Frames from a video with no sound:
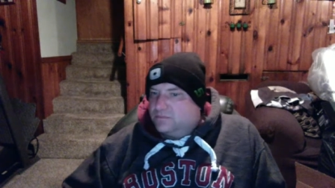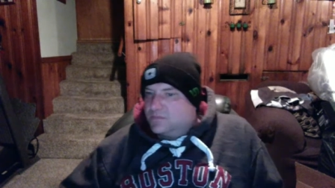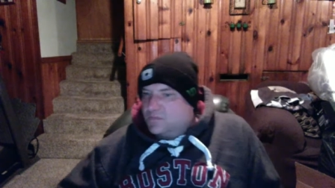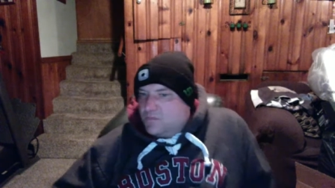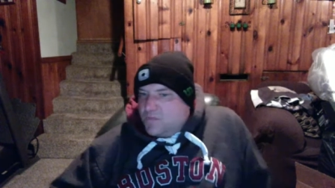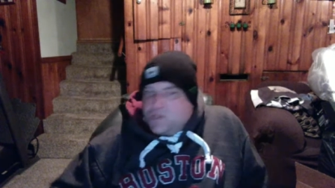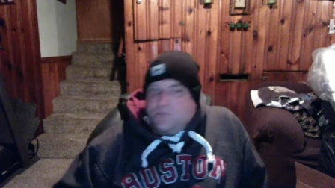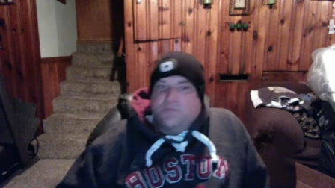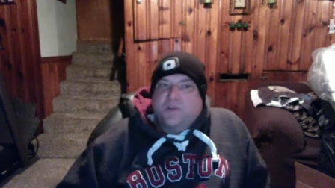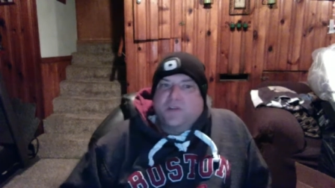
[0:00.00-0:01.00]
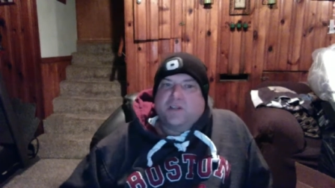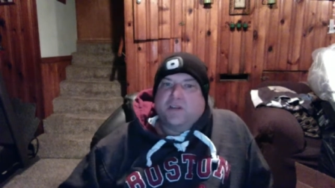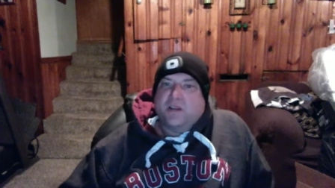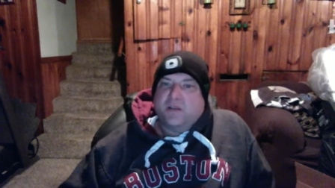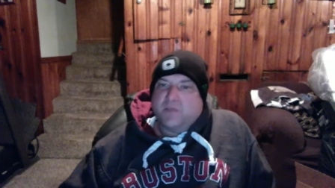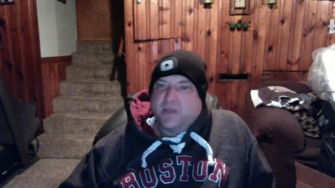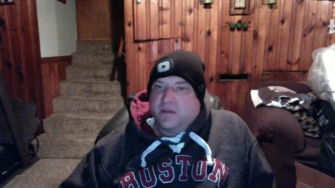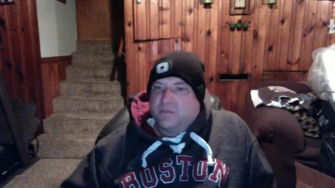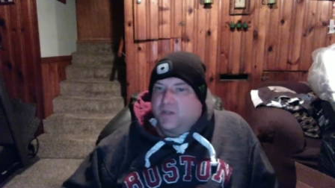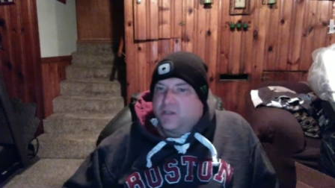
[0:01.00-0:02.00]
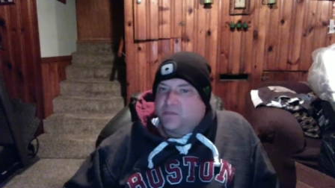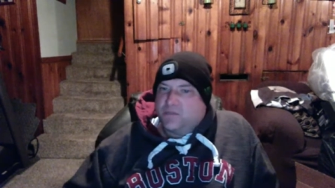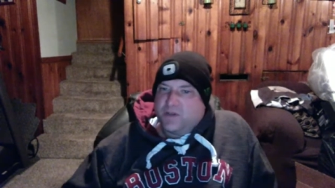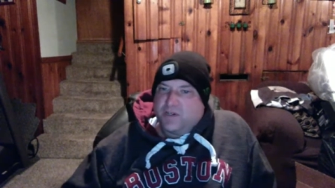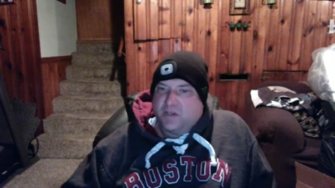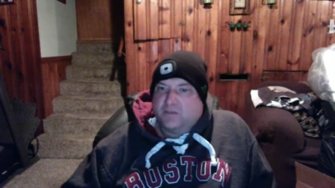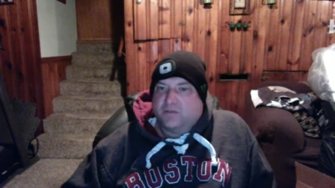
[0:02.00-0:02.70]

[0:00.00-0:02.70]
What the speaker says: Much appreciated, man. Much appreciated the